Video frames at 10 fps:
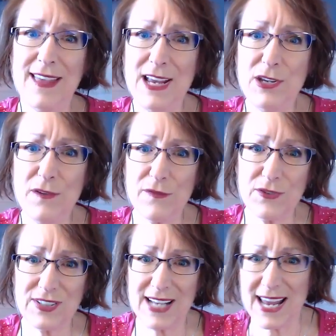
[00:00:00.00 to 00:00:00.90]
Thank you for
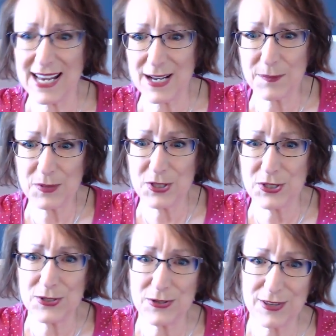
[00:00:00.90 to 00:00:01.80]
staying up to
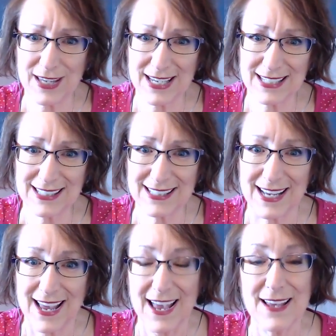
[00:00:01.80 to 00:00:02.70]
do this.
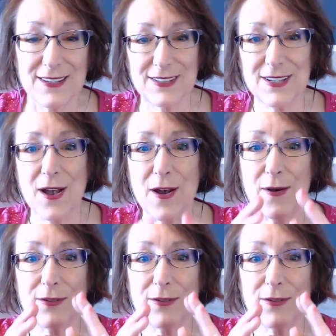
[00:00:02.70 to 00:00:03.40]
So,